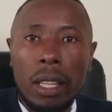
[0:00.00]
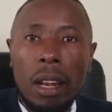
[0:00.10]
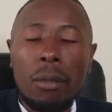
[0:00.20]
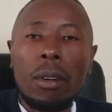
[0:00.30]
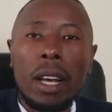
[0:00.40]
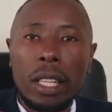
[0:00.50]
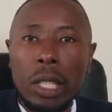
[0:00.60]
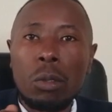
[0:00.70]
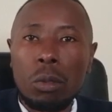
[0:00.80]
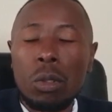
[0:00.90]
Therefore,
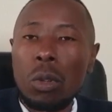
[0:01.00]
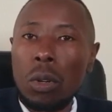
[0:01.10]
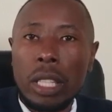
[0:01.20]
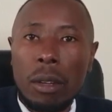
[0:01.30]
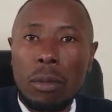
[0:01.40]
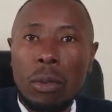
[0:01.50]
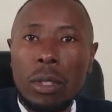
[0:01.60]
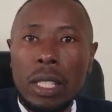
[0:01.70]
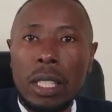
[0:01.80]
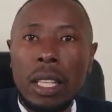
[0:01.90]
he could not
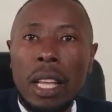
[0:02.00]
enforce it.